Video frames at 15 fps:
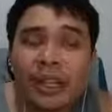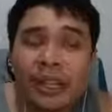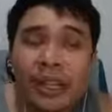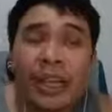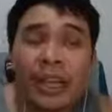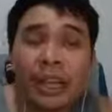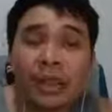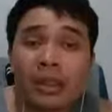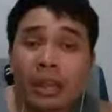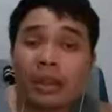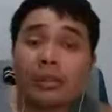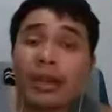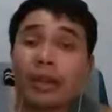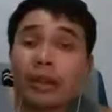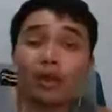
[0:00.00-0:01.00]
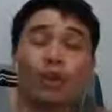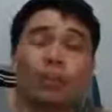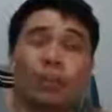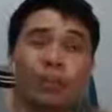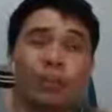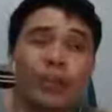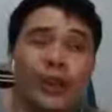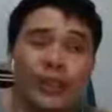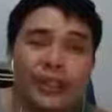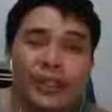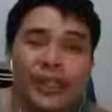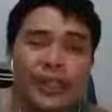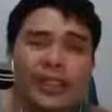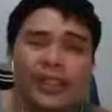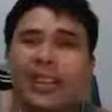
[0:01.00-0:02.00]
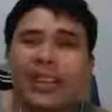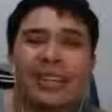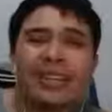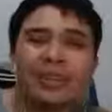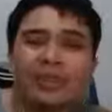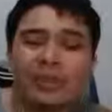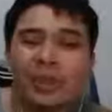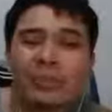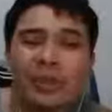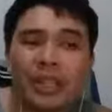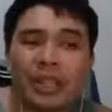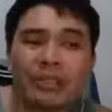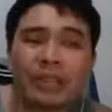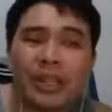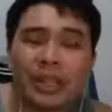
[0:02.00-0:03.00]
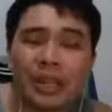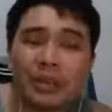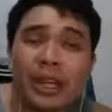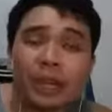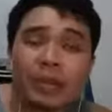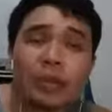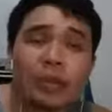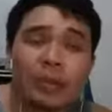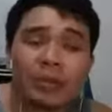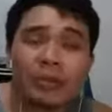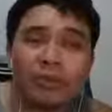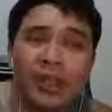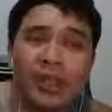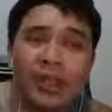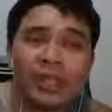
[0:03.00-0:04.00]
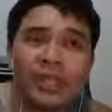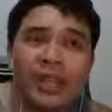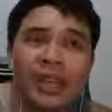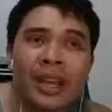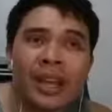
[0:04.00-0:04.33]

Like in my group of friends, like not in the Philippines, but in my group of friends,